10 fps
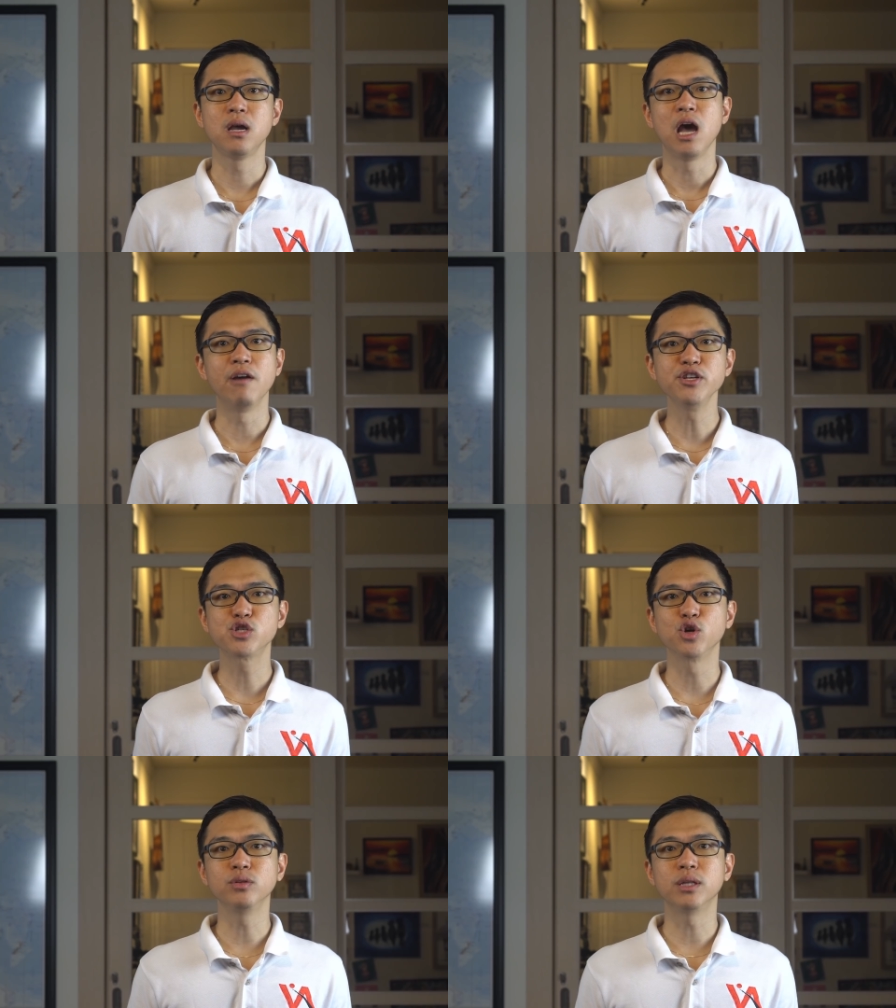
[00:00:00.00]
having
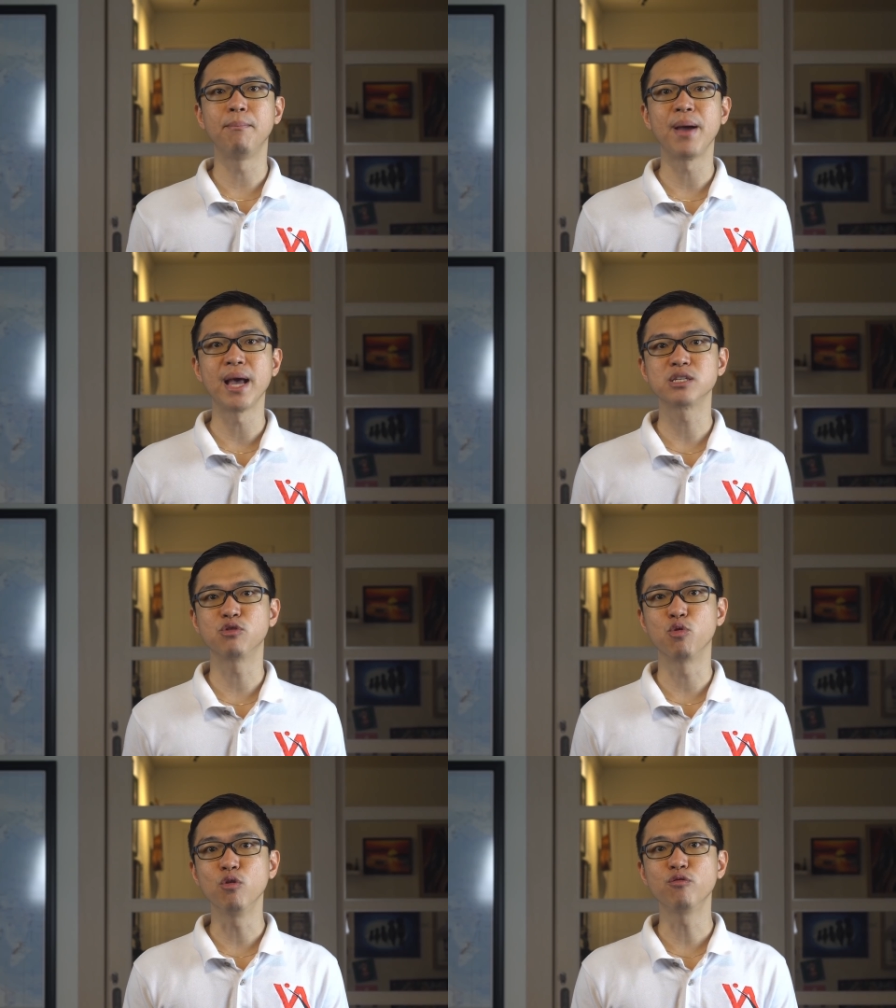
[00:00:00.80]
shown the
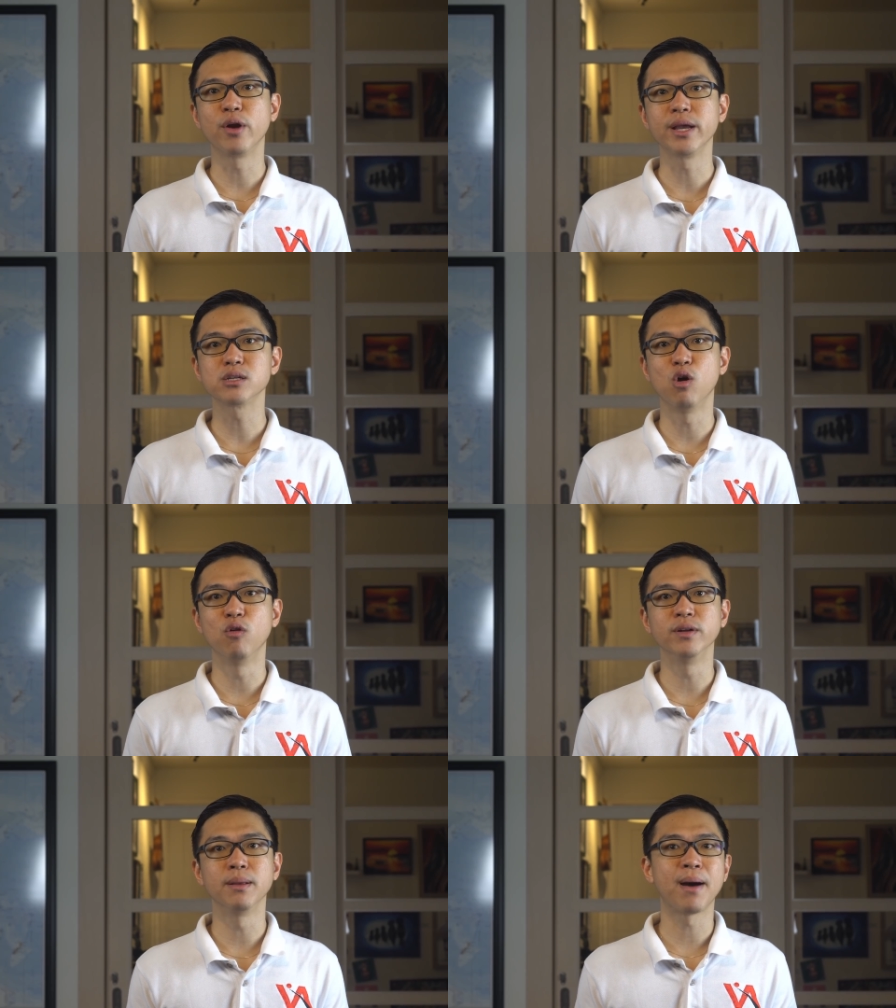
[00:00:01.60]
best growth rate
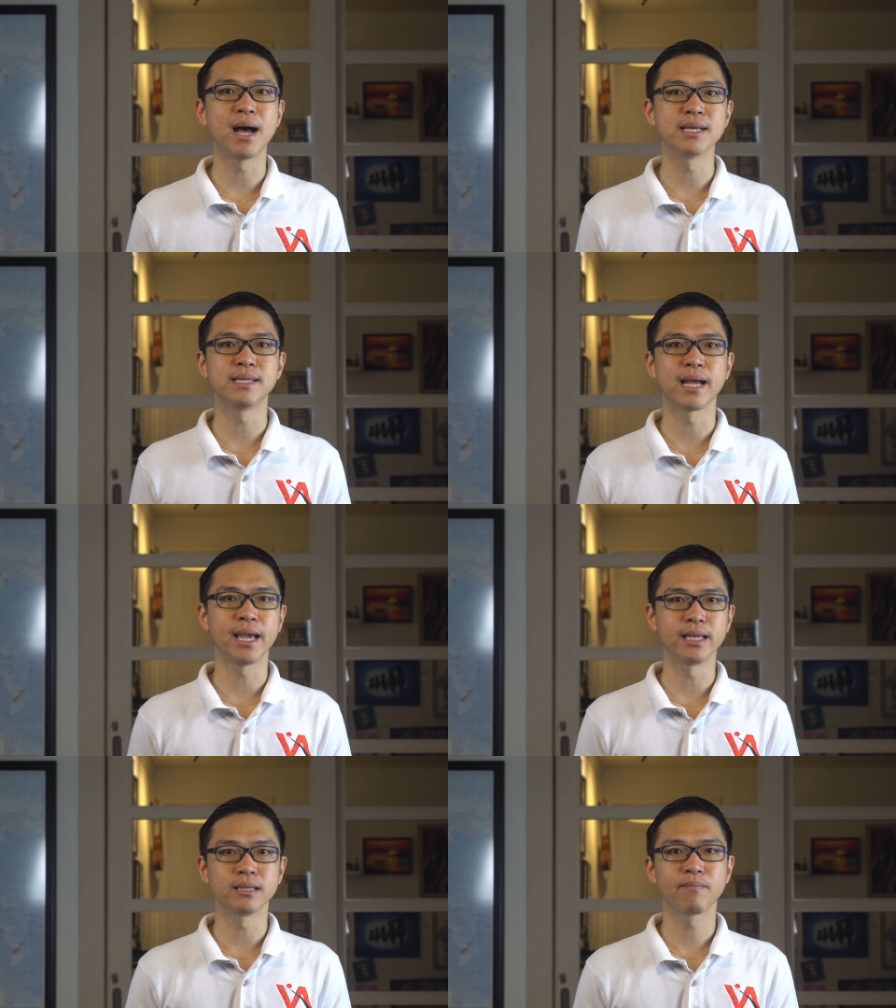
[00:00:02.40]
over the past
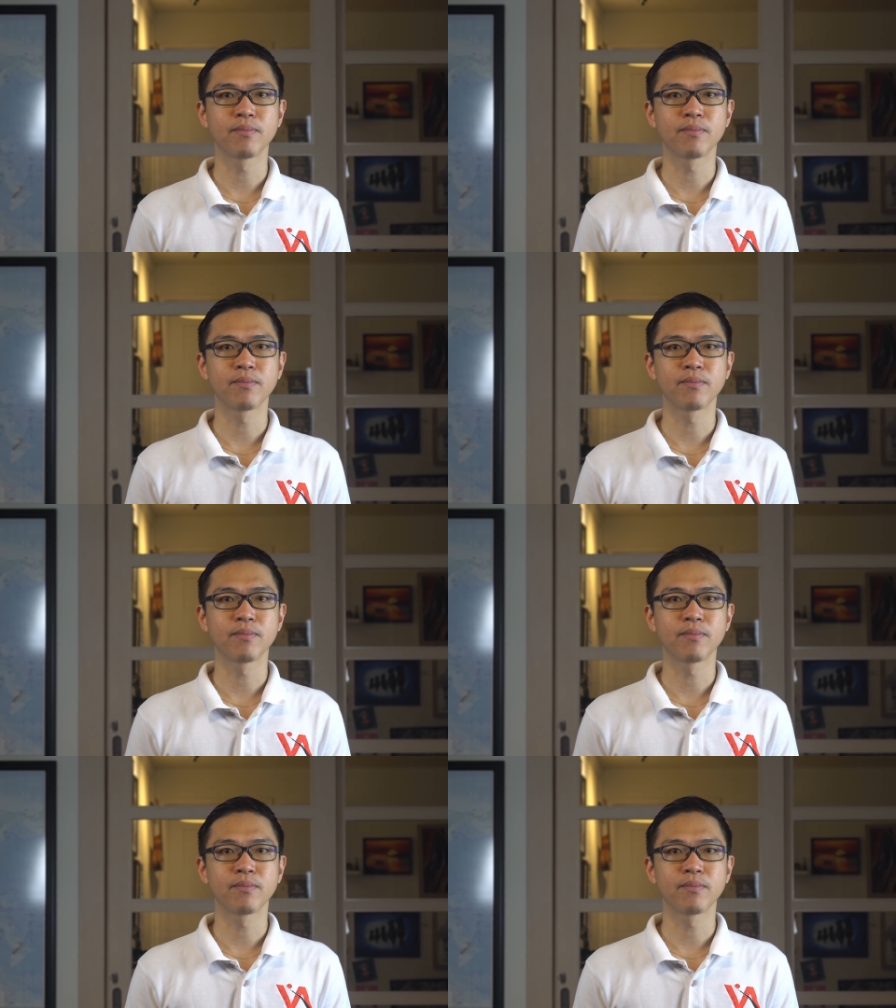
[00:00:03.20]
decade.